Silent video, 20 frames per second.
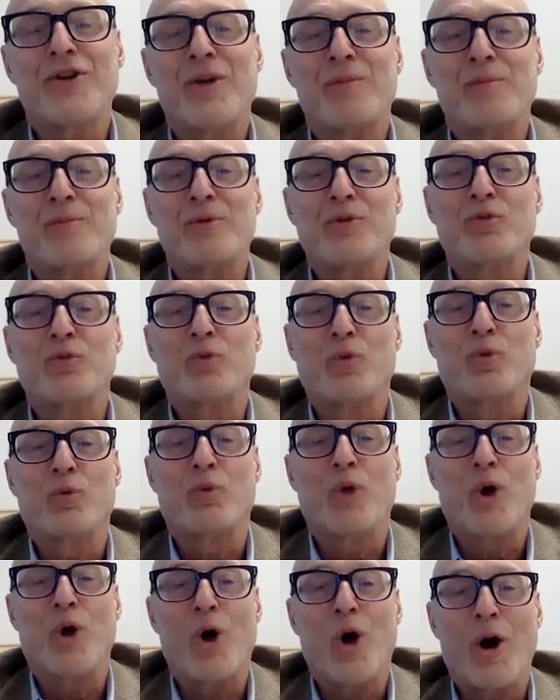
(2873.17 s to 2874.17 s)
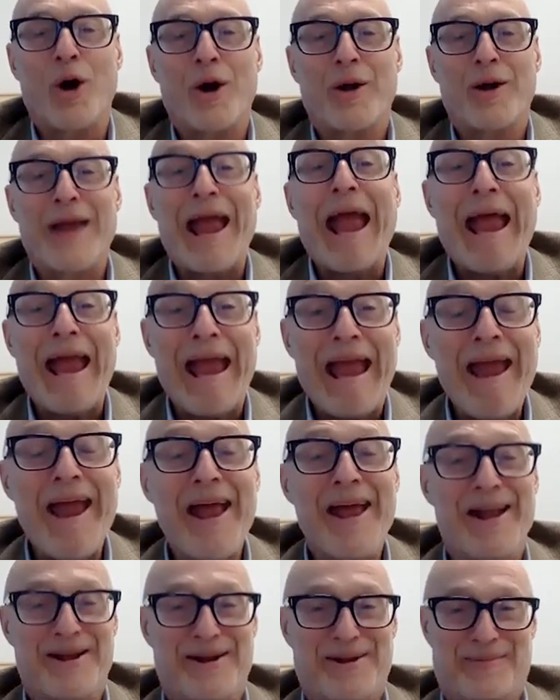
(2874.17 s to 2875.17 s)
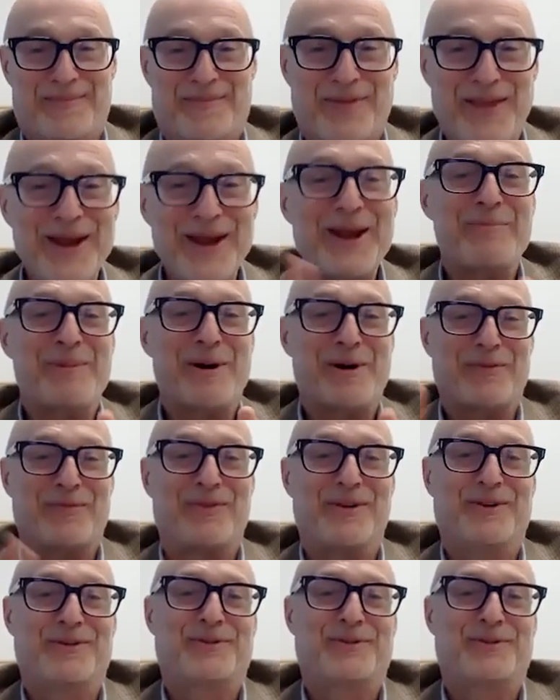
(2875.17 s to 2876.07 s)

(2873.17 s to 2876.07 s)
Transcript: numbers were wrong. And think about